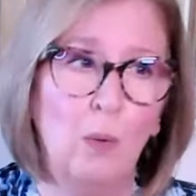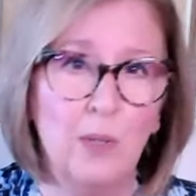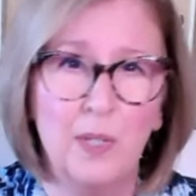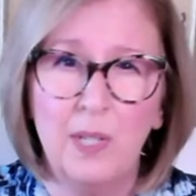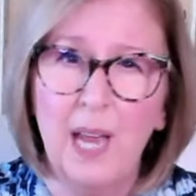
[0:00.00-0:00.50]

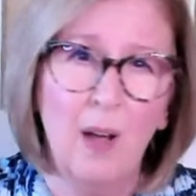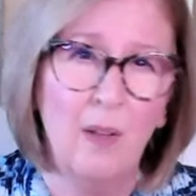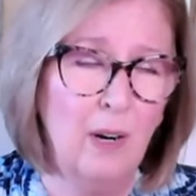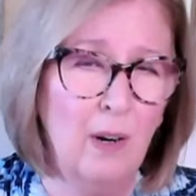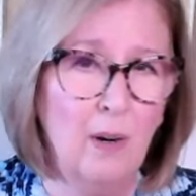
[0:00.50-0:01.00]
We'll see how
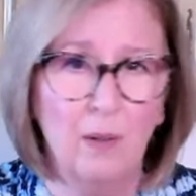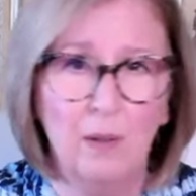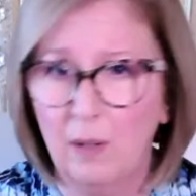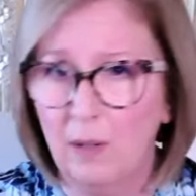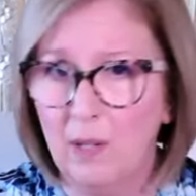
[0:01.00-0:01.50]
they're
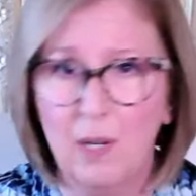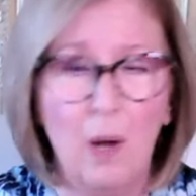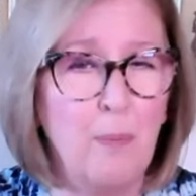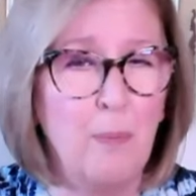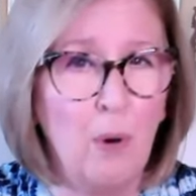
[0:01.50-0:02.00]
going
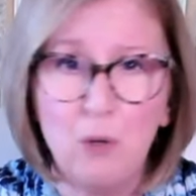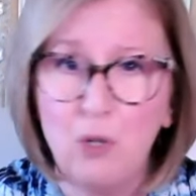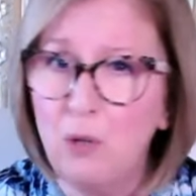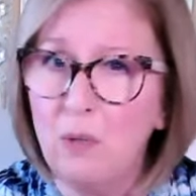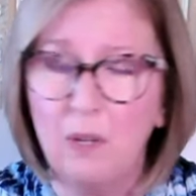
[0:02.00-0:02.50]
to
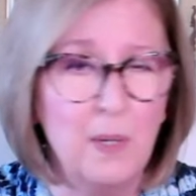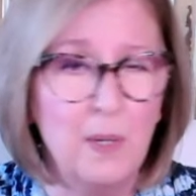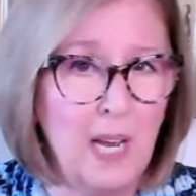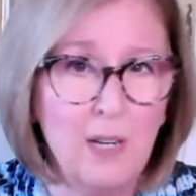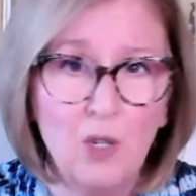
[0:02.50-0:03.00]
approach you, their
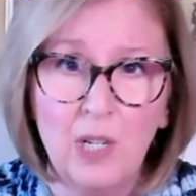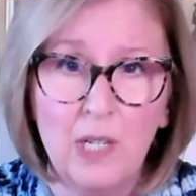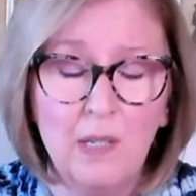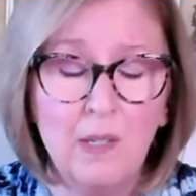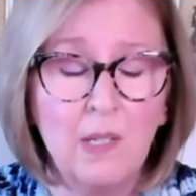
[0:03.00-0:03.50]

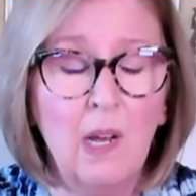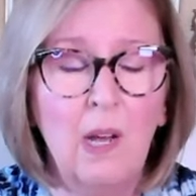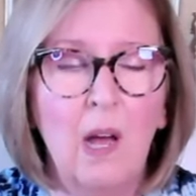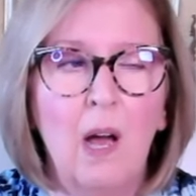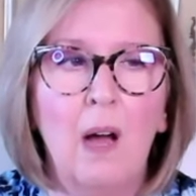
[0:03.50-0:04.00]
intentions,
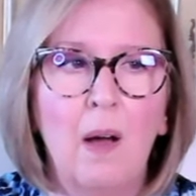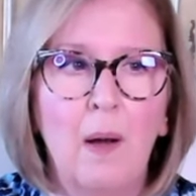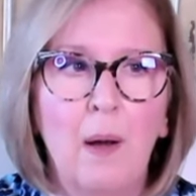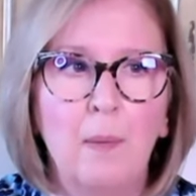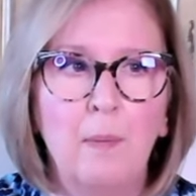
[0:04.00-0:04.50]

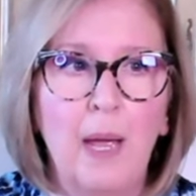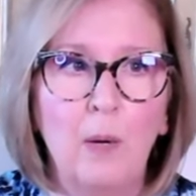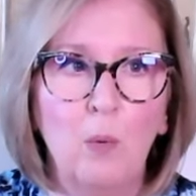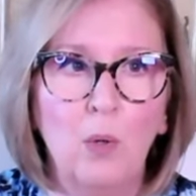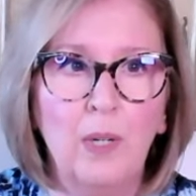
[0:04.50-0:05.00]
um,
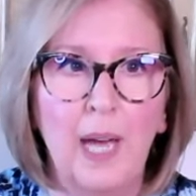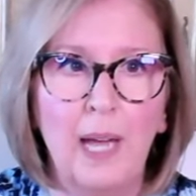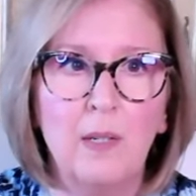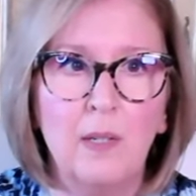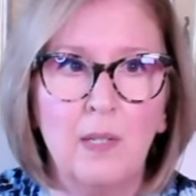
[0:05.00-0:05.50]
and we'll
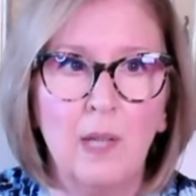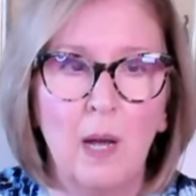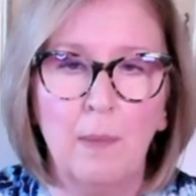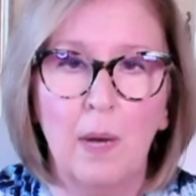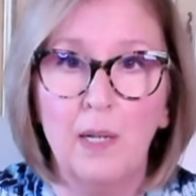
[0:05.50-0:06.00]
get
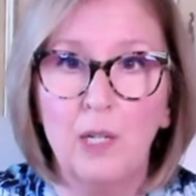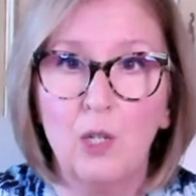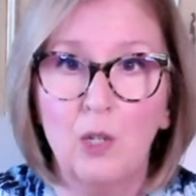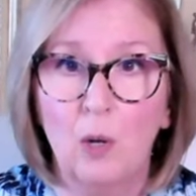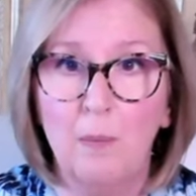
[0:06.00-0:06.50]
some
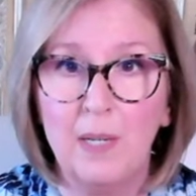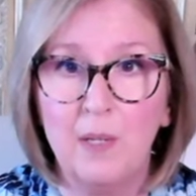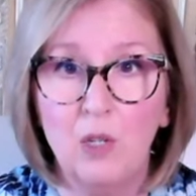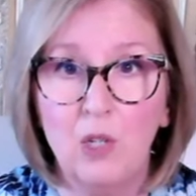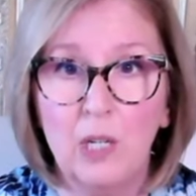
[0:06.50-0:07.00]
additional
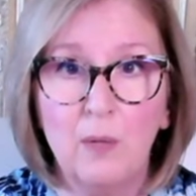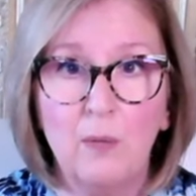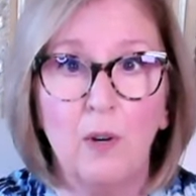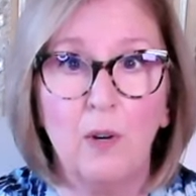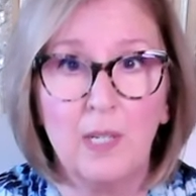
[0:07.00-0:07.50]
messages.
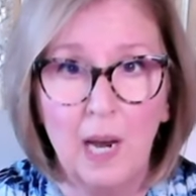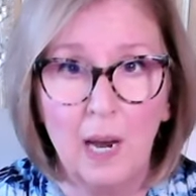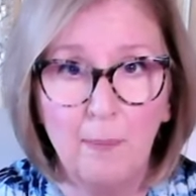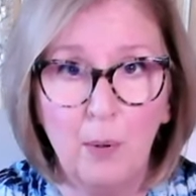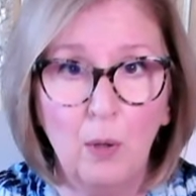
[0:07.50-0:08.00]
For
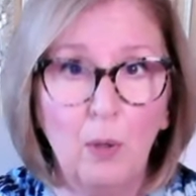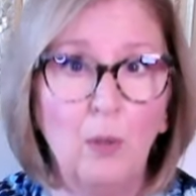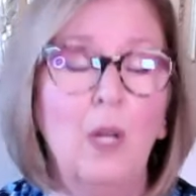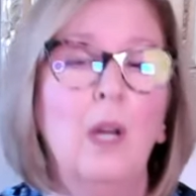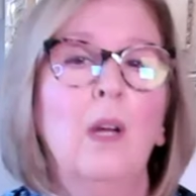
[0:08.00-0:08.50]

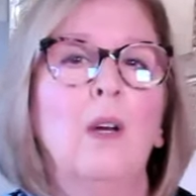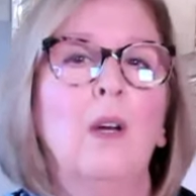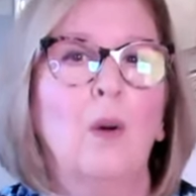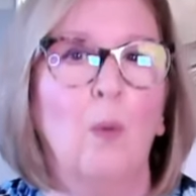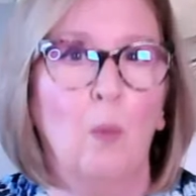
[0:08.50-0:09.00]
example,
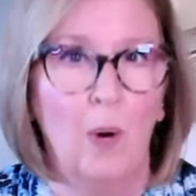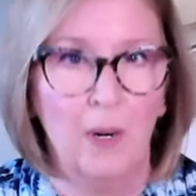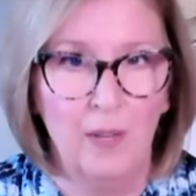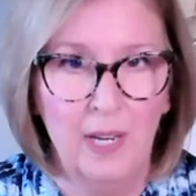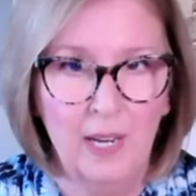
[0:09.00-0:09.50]
what
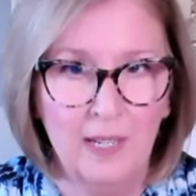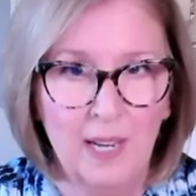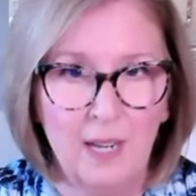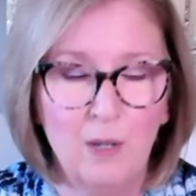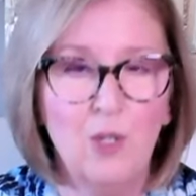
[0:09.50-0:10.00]
are the hidden
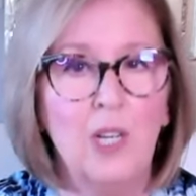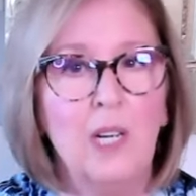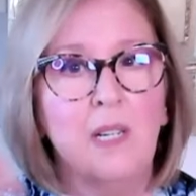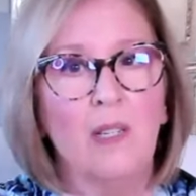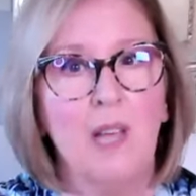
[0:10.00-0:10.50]

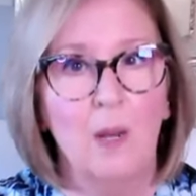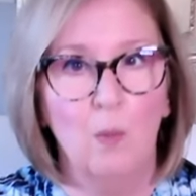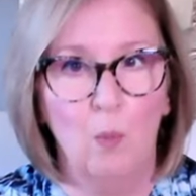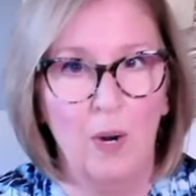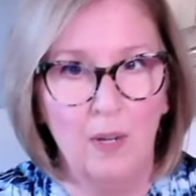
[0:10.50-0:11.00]
energies,
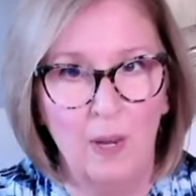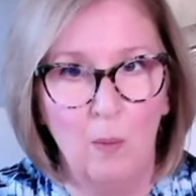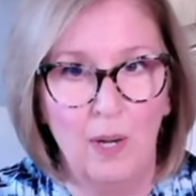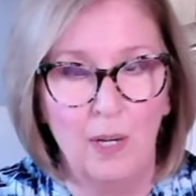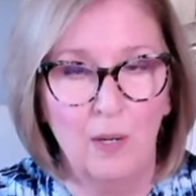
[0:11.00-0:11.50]
and what do they
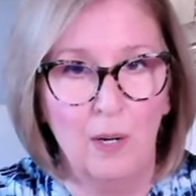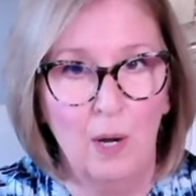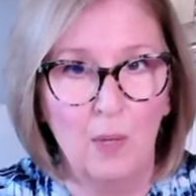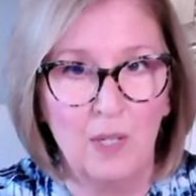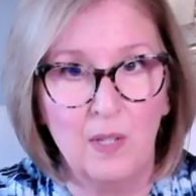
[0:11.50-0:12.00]
want you to
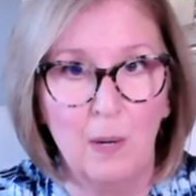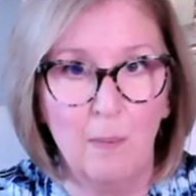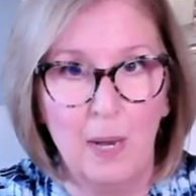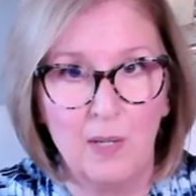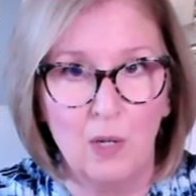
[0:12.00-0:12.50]
know? What's their
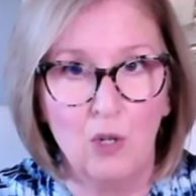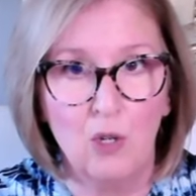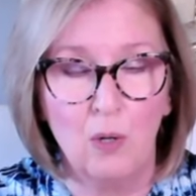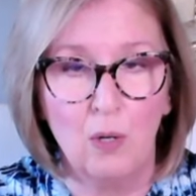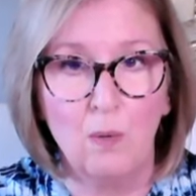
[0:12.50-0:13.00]
message
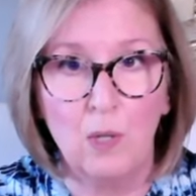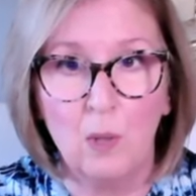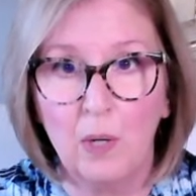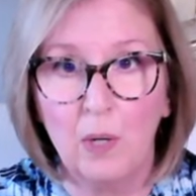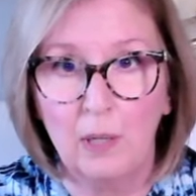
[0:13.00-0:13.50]
to you? So
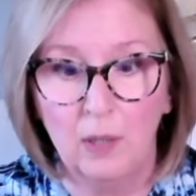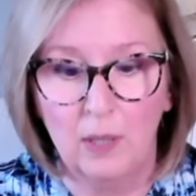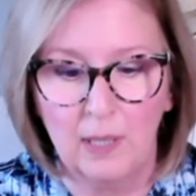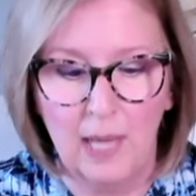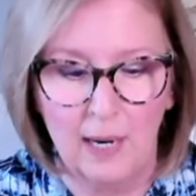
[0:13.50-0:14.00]
we're going to
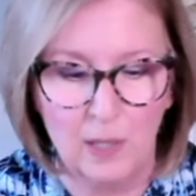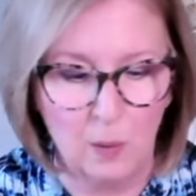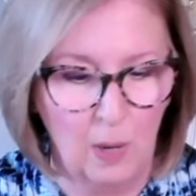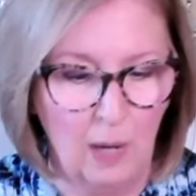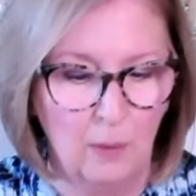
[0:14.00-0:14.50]
look at that
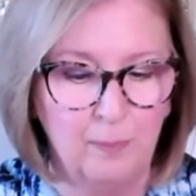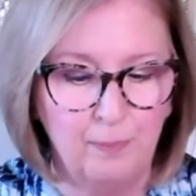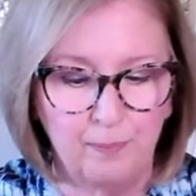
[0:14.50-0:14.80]
as well.